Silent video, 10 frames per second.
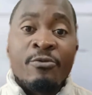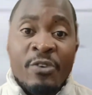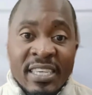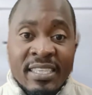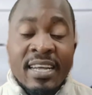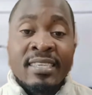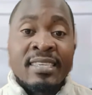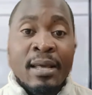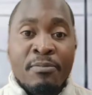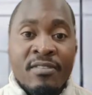first aid
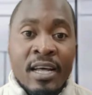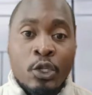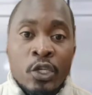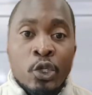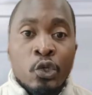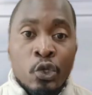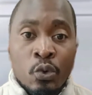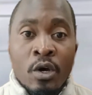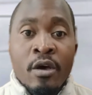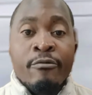steps that you need to do
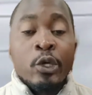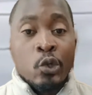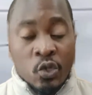for you to